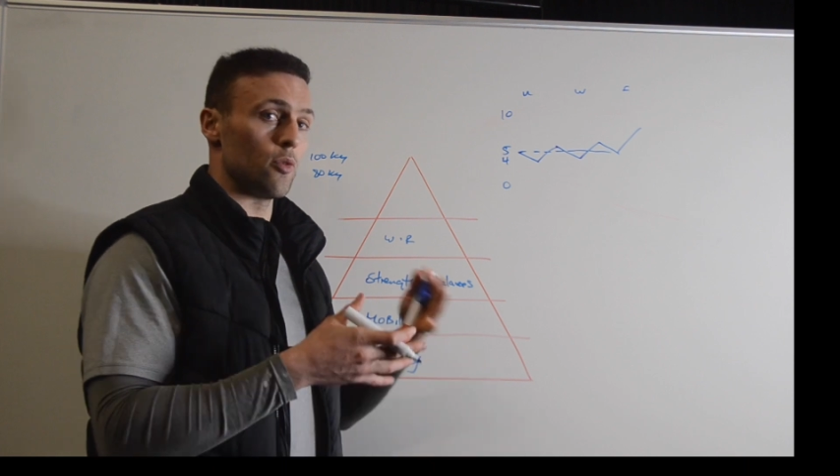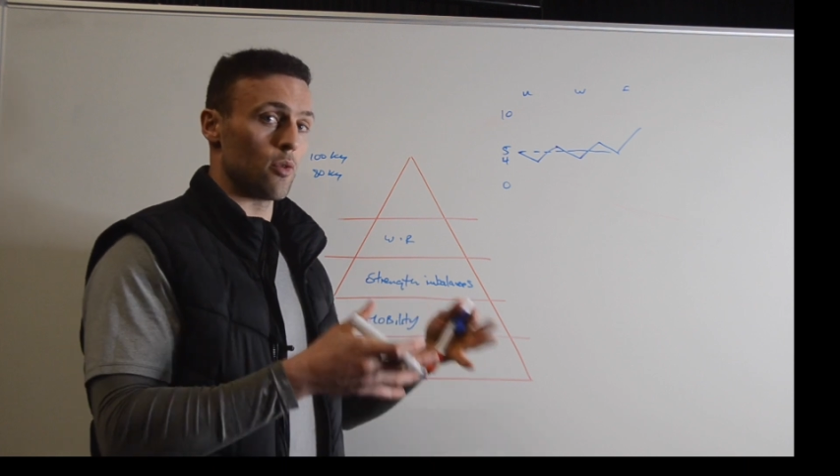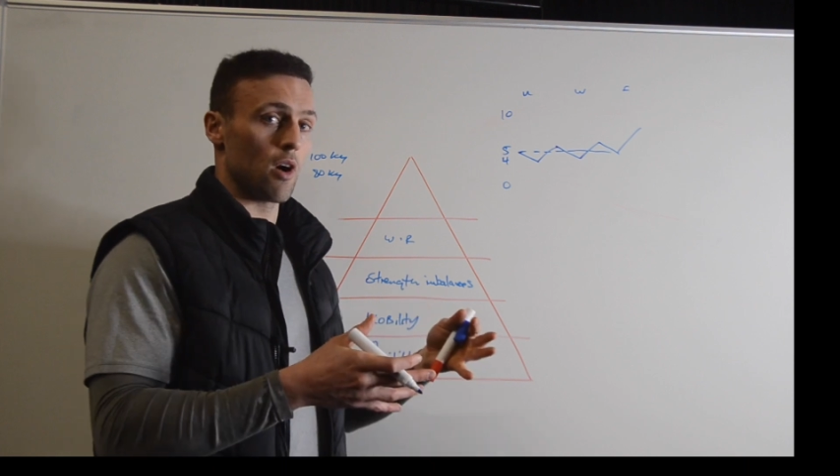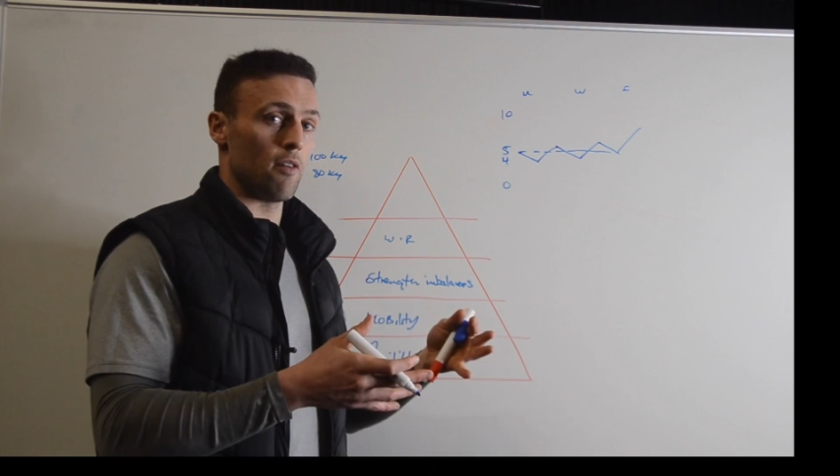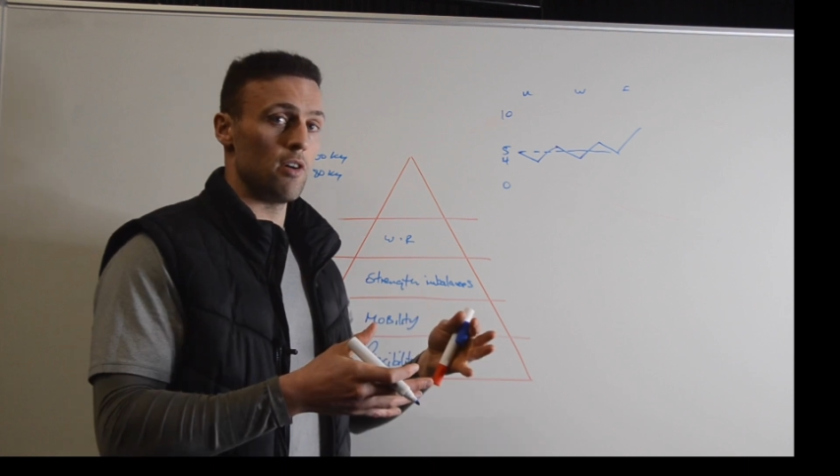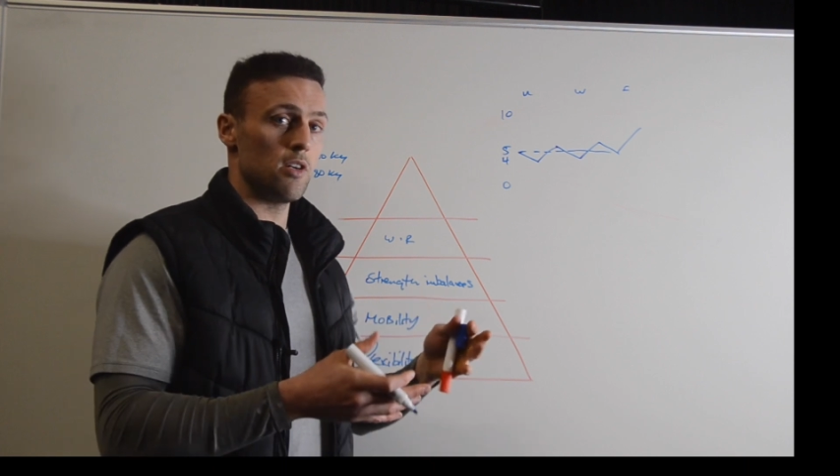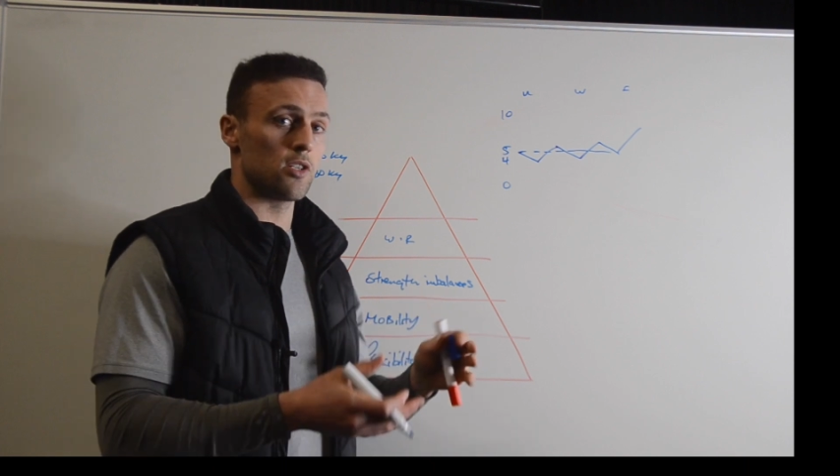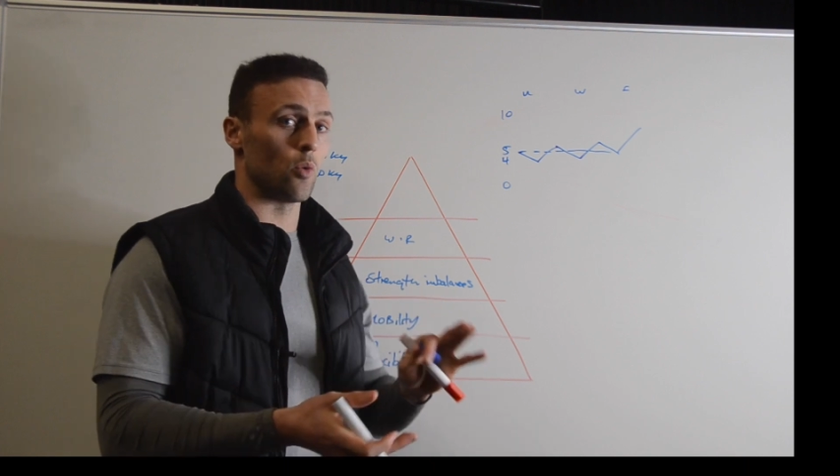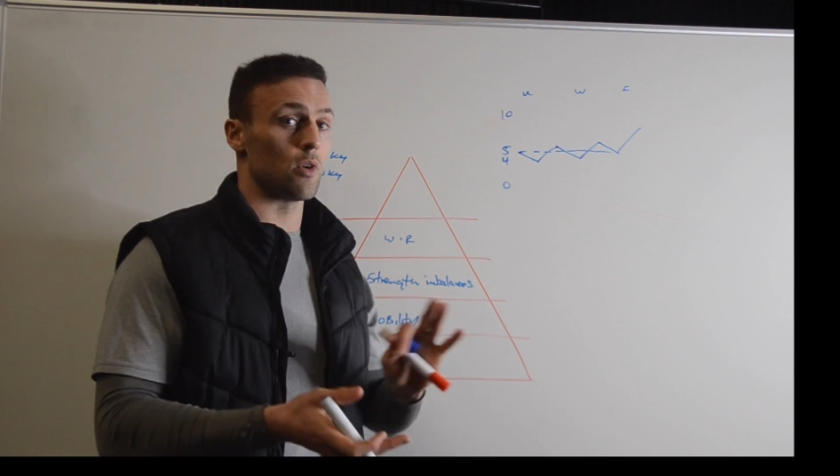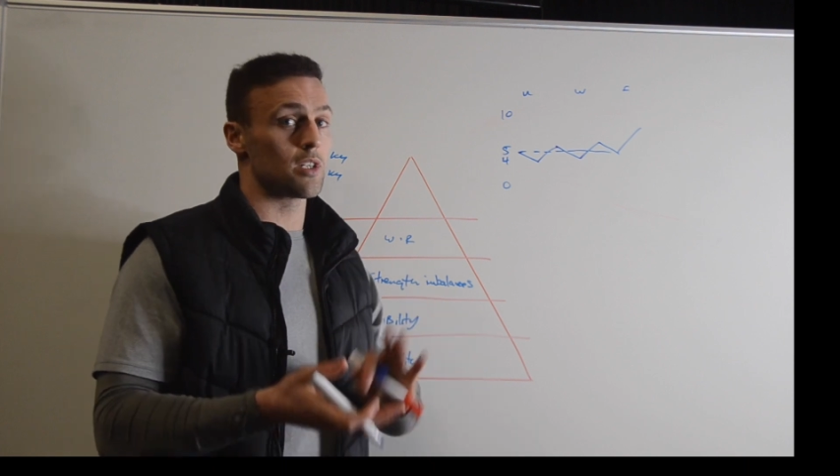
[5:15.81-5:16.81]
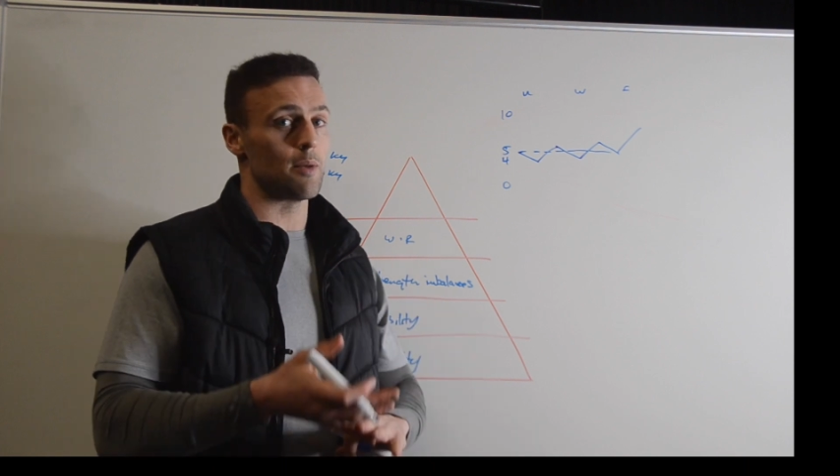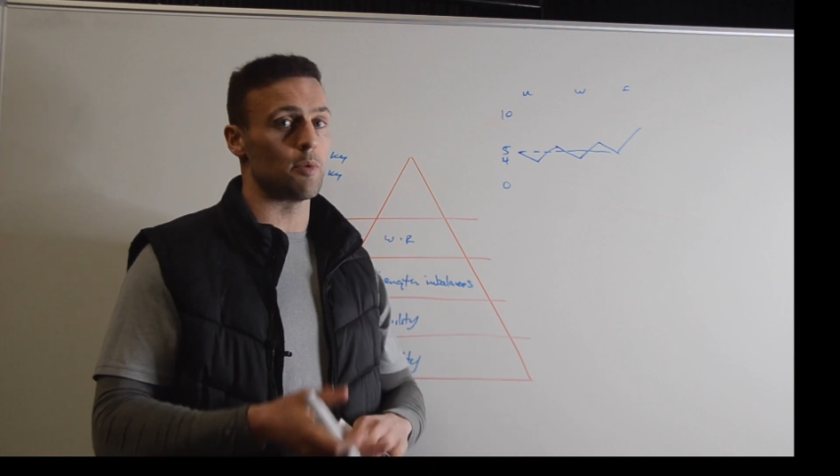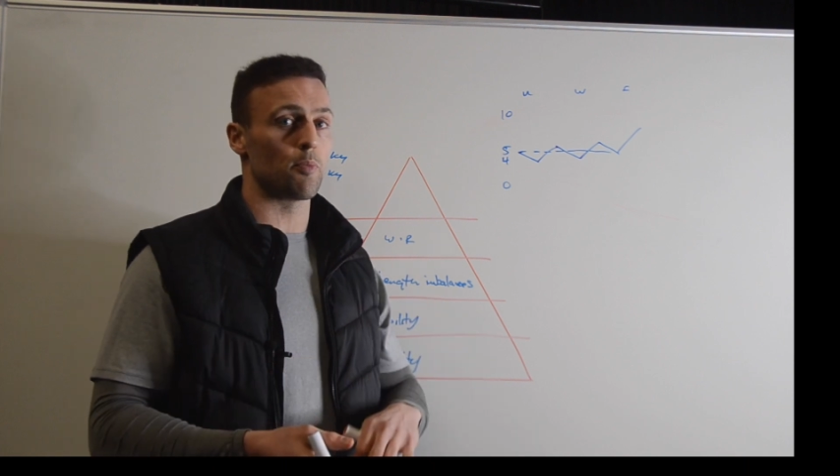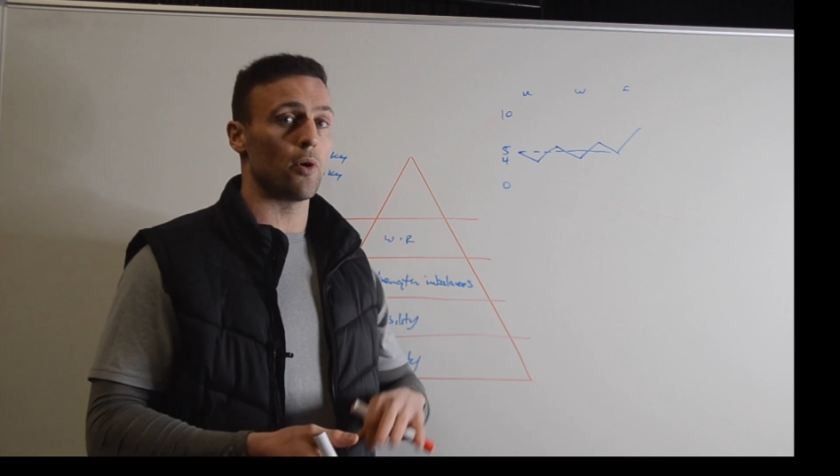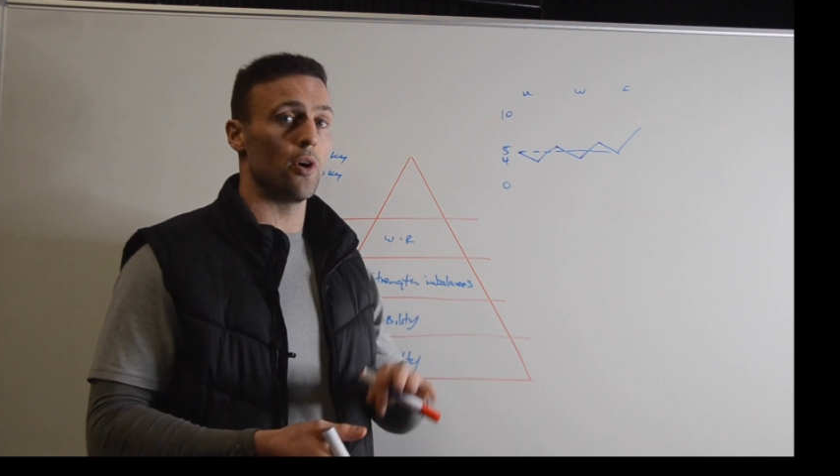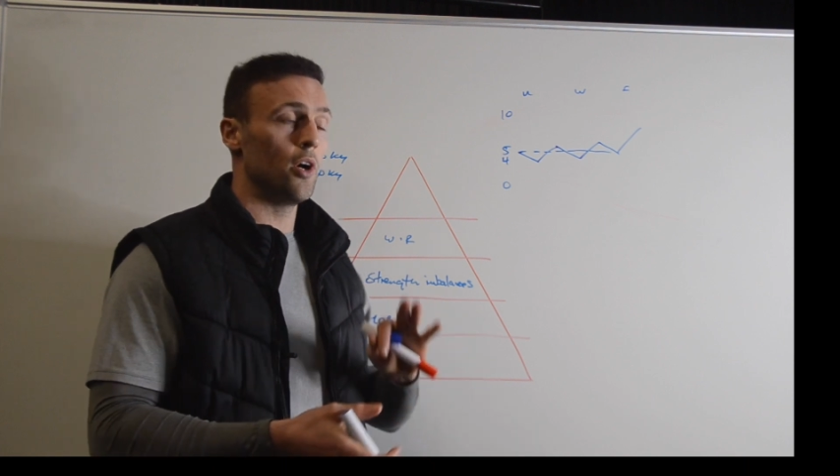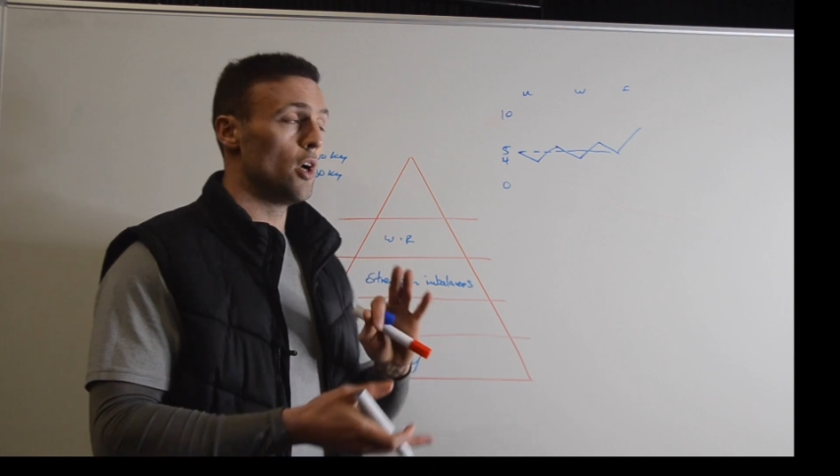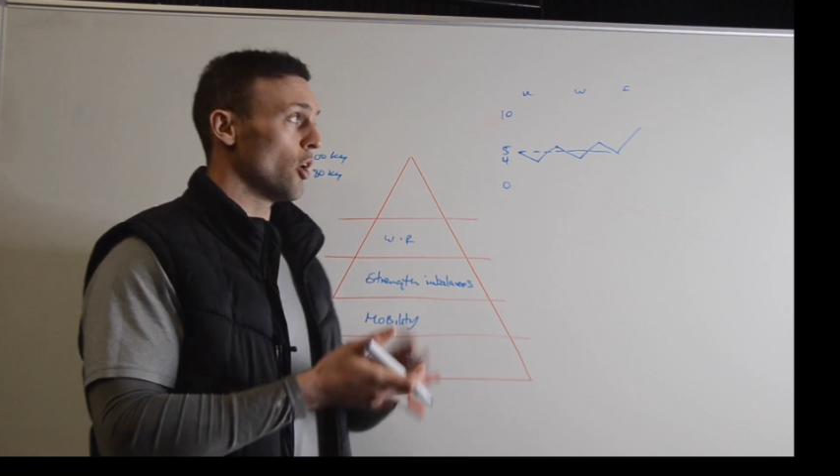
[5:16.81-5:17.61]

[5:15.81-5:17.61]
recover, so our sleep is poor,